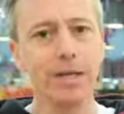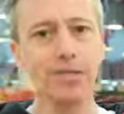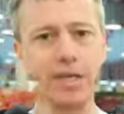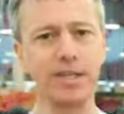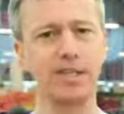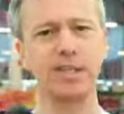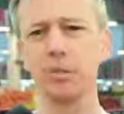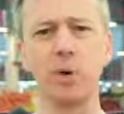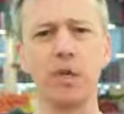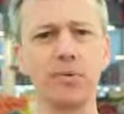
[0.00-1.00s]
Jesus,
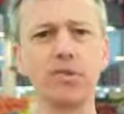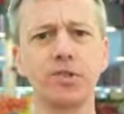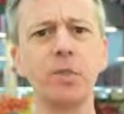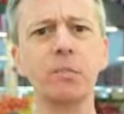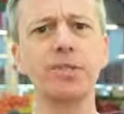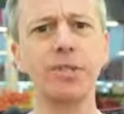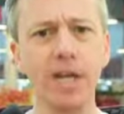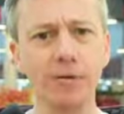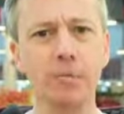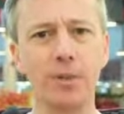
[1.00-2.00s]
in one of the first sermons he
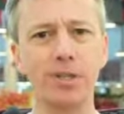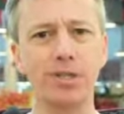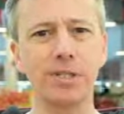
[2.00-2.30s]
ever preached,